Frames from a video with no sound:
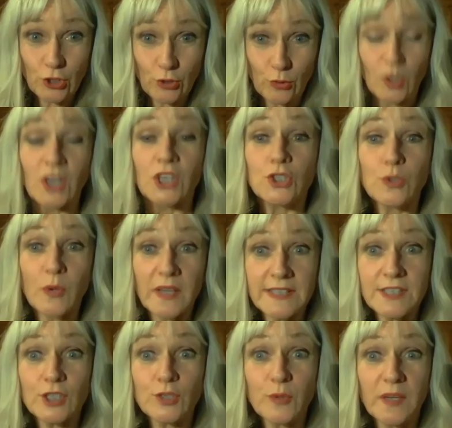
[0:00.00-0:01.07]
been a great
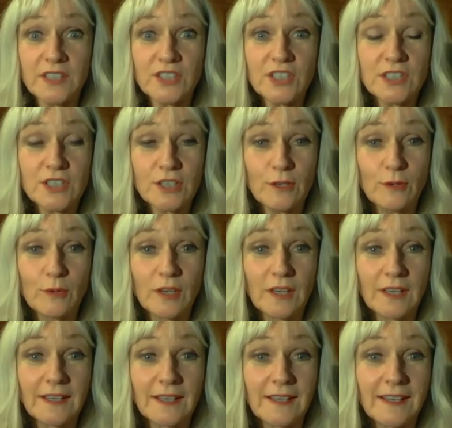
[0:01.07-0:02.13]
guest and thank you very
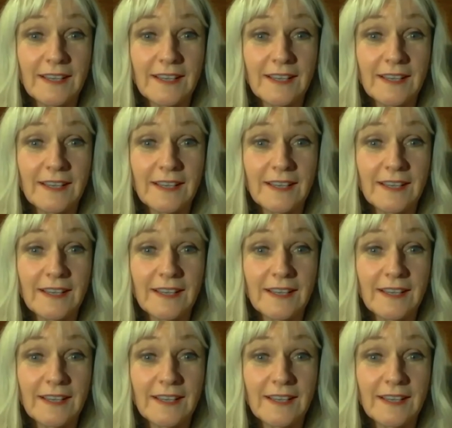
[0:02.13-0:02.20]
much.